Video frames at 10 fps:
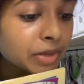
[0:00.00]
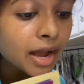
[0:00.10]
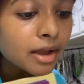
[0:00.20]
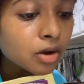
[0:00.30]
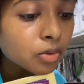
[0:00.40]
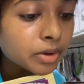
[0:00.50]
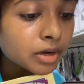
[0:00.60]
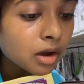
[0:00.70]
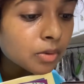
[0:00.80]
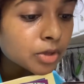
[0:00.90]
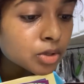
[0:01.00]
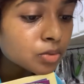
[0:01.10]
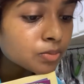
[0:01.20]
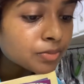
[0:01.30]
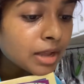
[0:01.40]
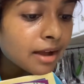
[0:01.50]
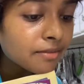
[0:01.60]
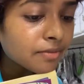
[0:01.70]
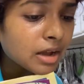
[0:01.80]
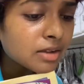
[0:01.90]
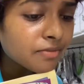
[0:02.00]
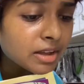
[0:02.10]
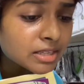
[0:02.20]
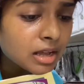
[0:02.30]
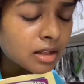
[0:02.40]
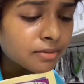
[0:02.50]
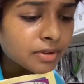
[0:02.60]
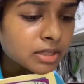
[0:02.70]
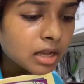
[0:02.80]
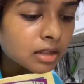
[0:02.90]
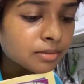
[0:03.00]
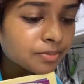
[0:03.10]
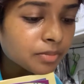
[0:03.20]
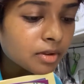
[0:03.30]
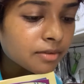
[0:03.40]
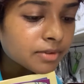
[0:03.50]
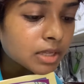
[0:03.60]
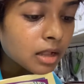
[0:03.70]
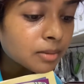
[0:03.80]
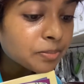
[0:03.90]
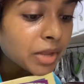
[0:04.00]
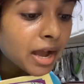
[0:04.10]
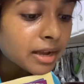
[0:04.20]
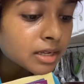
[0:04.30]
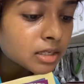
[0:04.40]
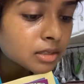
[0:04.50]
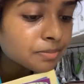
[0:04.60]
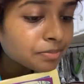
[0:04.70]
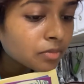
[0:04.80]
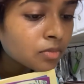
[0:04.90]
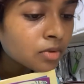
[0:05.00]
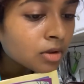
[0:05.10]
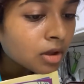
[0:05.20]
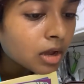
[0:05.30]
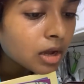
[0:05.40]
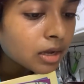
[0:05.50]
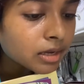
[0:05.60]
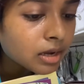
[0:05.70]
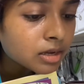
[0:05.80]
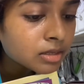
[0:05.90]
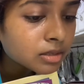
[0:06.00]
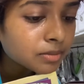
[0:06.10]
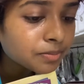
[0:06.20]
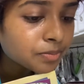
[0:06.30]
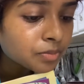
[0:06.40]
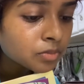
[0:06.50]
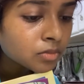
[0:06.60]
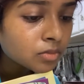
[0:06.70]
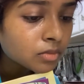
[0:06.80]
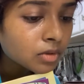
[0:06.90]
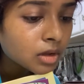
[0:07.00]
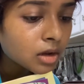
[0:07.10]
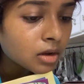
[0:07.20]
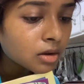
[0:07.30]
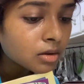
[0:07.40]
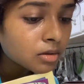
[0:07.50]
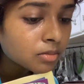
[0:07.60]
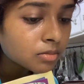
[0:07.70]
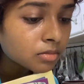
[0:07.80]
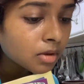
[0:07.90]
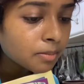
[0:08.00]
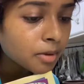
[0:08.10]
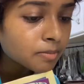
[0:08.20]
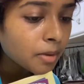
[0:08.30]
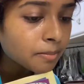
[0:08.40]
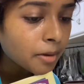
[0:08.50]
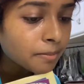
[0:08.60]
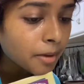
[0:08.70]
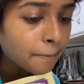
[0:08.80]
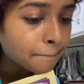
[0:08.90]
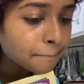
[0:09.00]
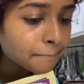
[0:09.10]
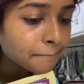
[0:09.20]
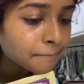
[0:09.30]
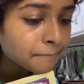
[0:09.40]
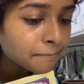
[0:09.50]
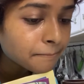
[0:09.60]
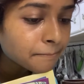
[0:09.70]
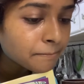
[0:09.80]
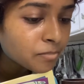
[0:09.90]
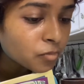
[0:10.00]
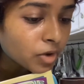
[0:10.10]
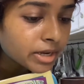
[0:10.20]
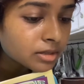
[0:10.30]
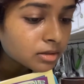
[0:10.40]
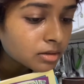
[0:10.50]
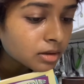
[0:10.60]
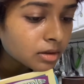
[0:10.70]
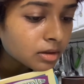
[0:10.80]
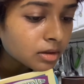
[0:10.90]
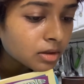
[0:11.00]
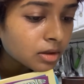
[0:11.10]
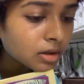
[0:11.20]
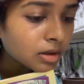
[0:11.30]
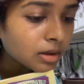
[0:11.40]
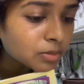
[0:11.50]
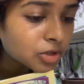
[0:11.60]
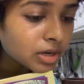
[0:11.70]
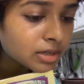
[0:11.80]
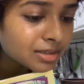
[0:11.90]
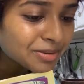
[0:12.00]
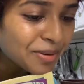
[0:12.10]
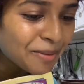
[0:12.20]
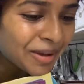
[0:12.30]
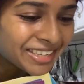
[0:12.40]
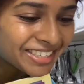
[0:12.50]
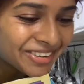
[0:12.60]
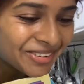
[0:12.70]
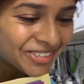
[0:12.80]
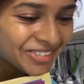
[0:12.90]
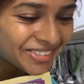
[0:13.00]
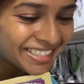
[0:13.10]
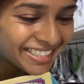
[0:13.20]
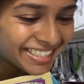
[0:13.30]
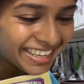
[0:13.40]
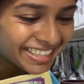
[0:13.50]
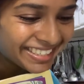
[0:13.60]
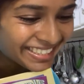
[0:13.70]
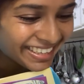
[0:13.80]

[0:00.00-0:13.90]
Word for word: Hi, Owen, how are you? Hi, Fa Fazal, Fazal, Fazal. Hi, Anil. Hi, guys. Um, um, um, right. I'm trying to my best to go through these things.